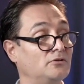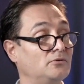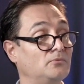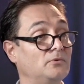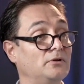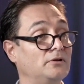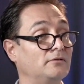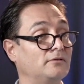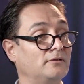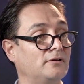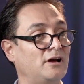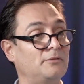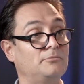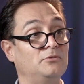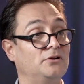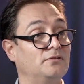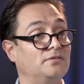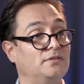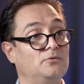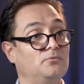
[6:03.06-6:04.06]
going to win. I
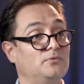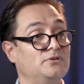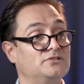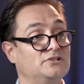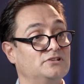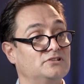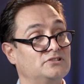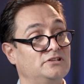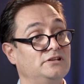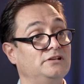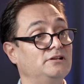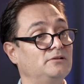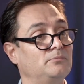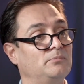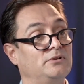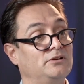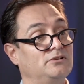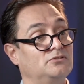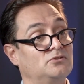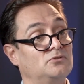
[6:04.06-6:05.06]
mean, I think we succeeded,
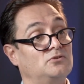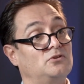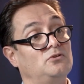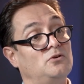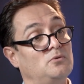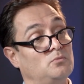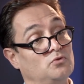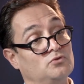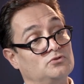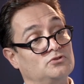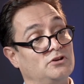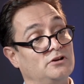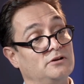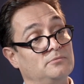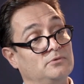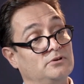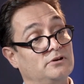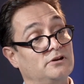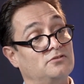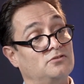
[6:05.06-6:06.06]
but it took a lot more
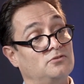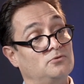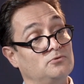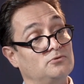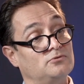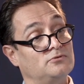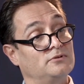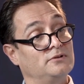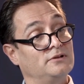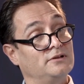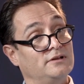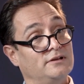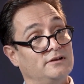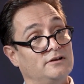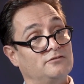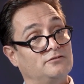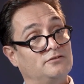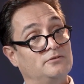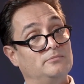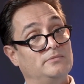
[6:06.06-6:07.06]
time than I thought
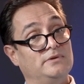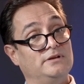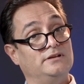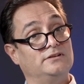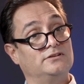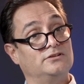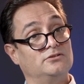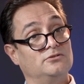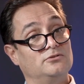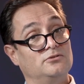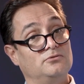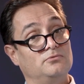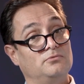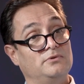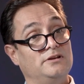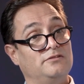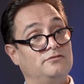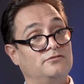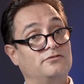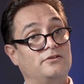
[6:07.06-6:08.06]
for me to
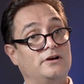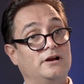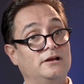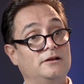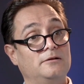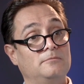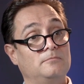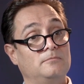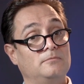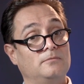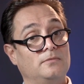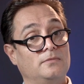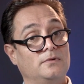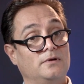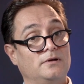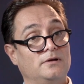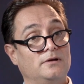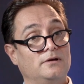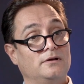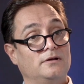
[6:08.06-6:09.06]
reframe
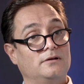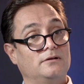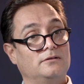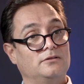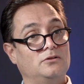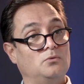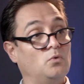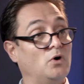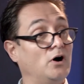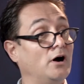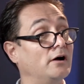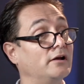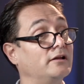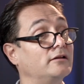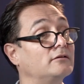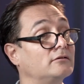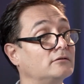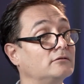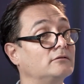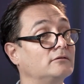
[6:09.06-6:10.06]
the why
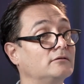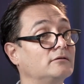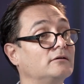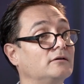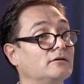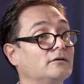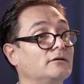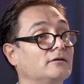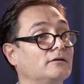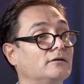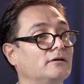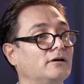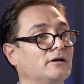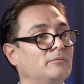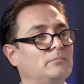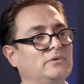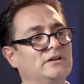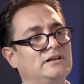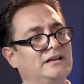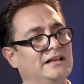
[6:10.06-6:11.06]

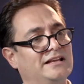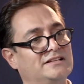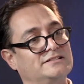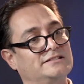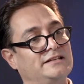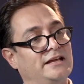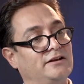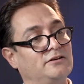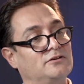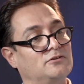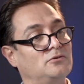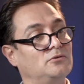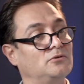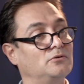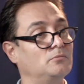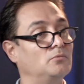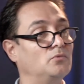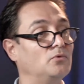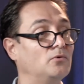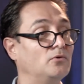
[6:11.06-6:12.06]
and be less technical
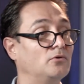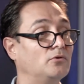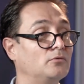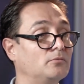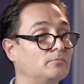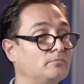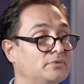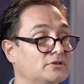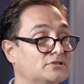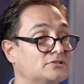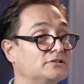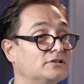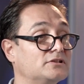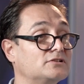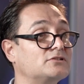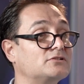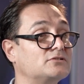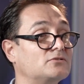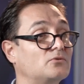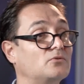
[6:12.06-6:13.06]
and more
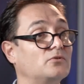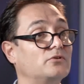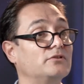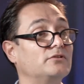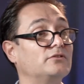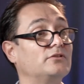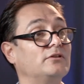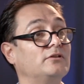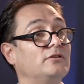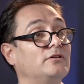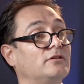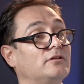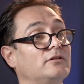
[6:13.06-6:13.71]
business oriented.